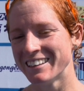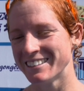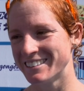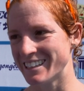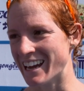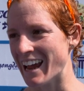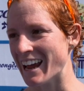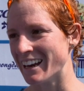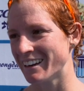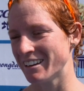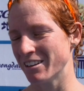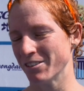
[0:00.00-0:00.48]

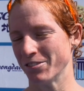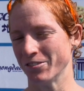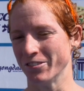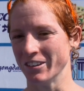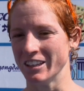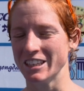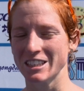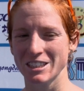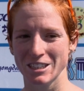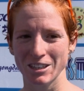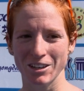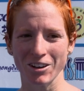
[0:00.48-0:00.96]
Then the
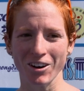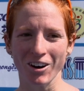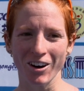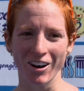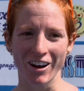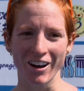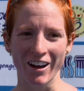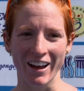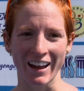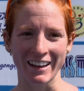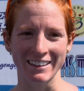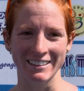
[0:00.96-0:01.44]
physio
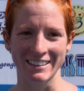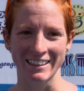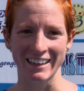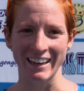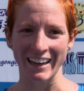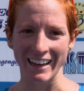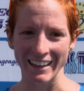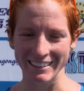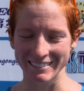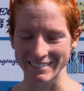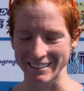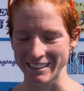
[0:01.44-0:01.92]
and
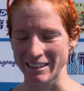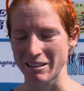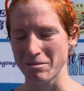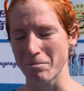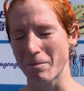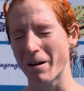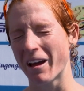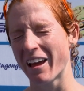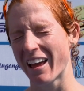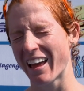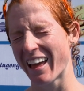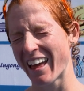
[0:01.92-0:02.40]
the
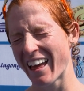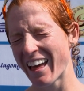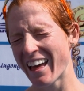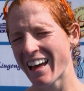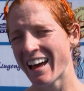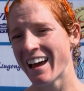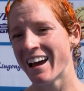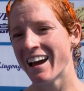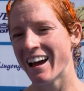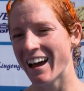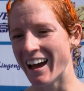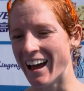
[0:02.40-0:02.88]
team
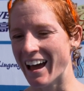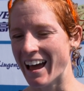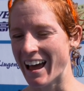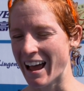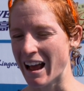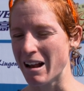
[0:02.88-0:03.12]
uh,